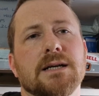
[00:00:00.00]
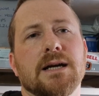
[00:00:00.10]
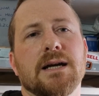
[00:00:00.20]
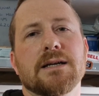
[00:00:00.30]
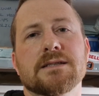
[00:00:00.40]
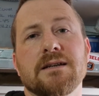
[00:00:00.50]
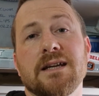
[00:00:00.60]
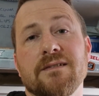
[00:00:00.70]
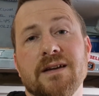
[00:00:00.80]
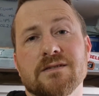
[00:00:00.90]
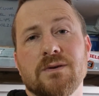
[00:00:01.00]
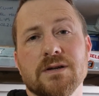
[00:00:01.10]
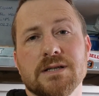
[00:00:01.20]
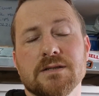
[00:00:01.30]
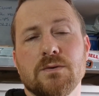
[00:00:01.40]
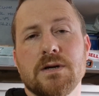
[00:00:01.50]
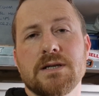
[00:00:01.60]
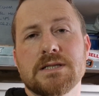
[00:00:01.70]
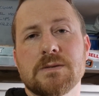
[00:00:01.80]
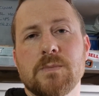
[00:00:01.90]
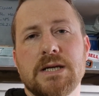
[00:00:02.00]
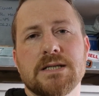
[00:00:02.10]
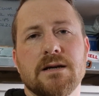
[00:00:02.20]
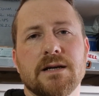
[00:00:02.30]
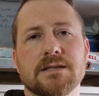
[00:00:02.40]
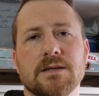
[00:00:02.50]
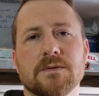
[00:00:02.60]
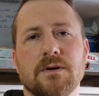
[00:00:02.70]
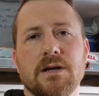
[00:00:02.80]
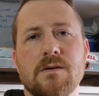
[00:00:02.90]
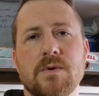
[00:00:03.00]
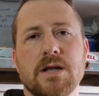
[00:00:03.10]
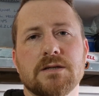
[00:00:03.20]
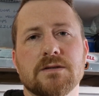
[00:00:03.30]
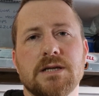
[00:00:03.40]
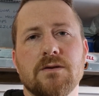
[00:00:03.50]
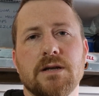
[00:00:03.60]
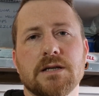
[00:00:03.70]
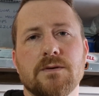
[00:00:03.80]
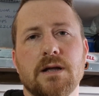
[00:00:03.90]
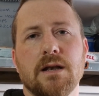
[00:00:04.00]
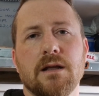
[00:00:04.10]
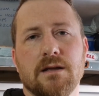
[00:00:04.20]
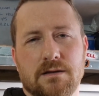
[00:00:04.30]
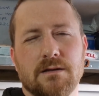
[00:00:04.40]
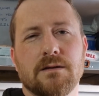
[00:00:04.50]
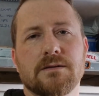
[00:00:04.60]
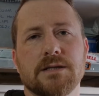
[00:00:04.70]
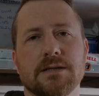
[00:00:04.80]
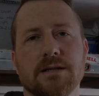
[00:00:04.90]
So yeah, thanks for watching as always. Please like and subscribe, and I shall see you on the next one. Cheers,